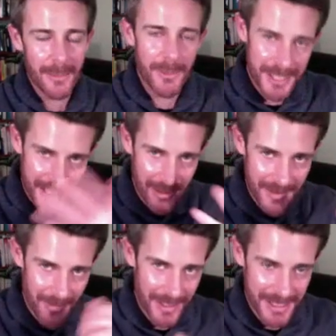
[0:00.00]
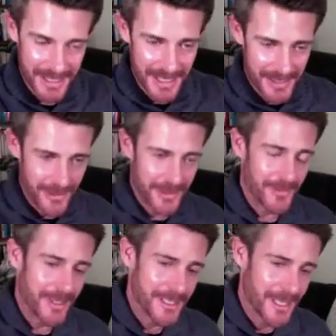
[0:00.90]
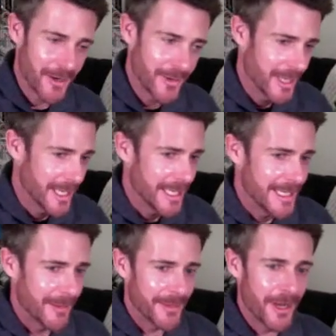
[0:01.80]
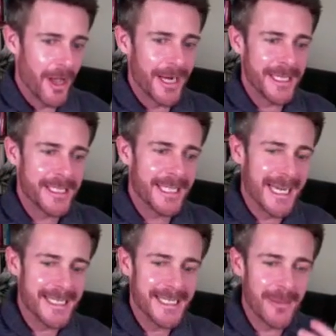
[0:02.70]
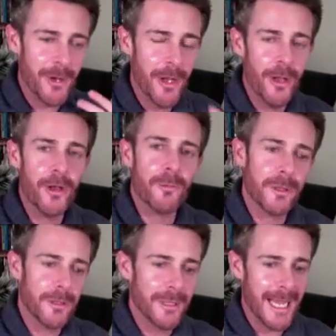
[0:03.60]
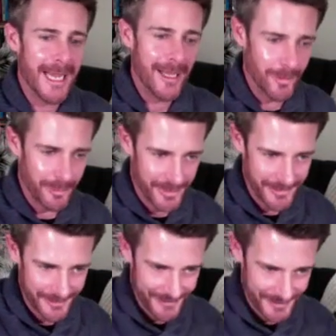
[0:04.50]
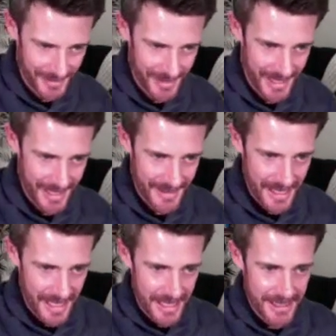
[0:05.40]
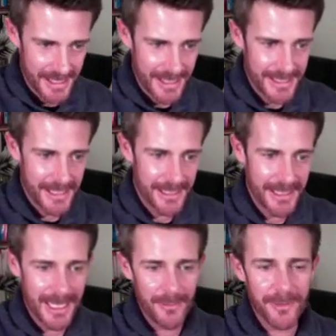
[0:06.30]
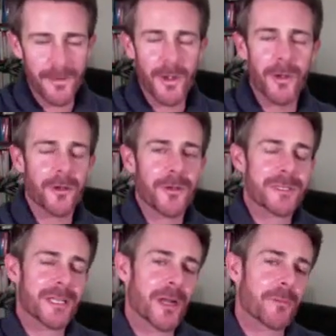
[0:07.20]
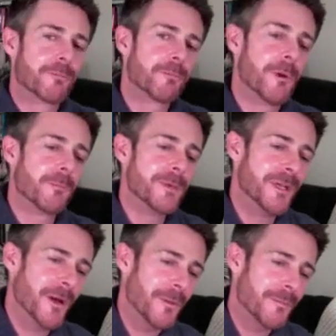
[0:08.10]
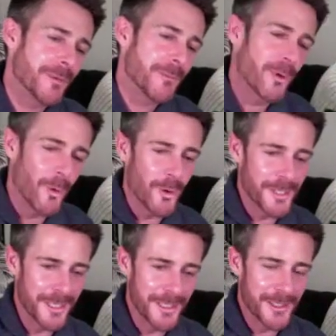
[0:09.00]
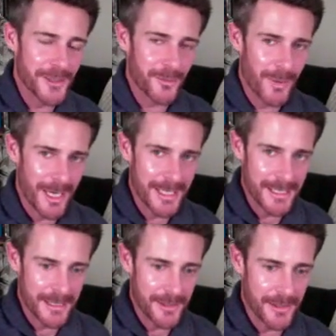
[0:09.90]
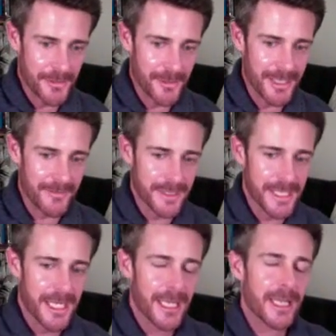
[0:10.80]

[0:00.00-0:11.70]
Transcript: Which then optimizes testosterone. So, number nine is get some herbal help, okay? So, there's a, a number of herbs that are, you know, purported to raise testosterone levels.